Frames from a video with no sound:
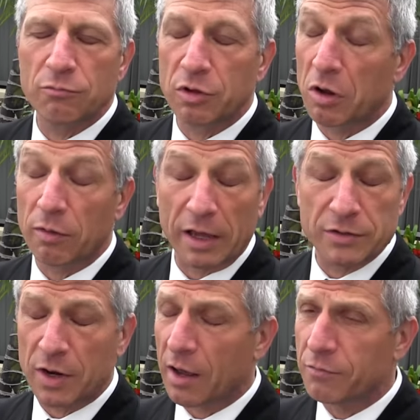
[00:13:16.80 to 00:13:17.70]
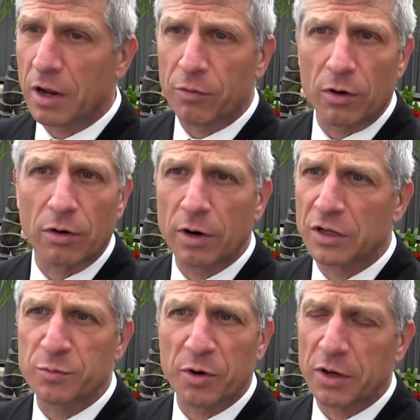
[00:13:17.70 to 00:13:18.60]
you know, like I said, I've never
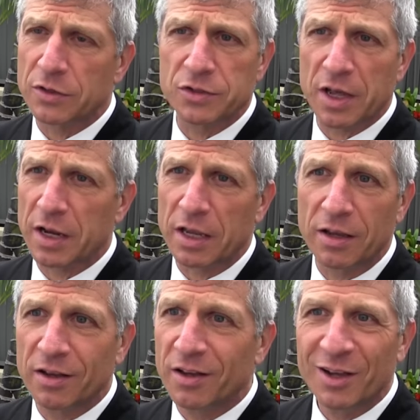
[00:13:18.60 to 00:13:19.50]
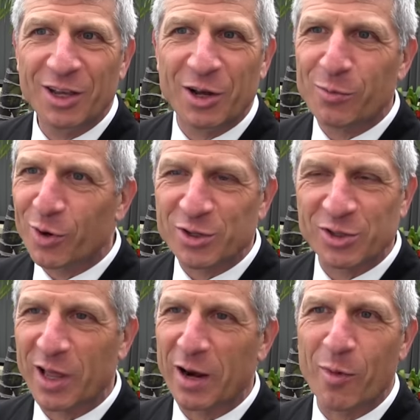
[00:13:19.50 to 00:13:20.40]
experienced any, you know,
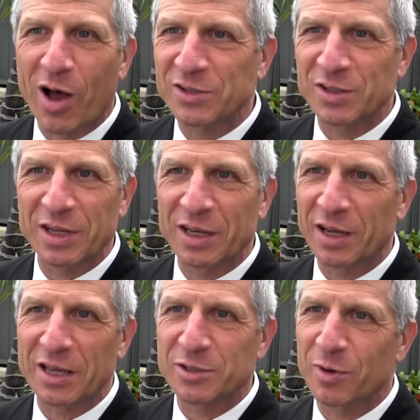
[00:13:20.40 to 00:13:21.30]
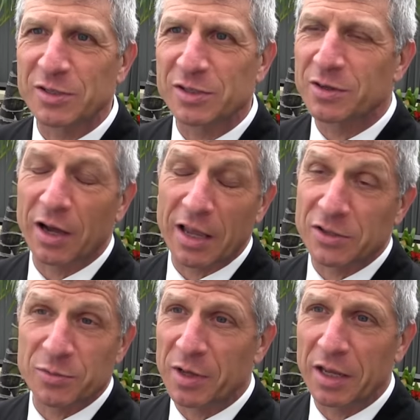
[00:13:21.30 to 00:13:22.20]
personal animosity
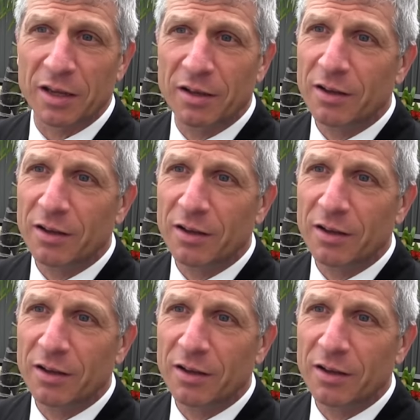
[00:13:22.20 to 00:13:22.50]
against me,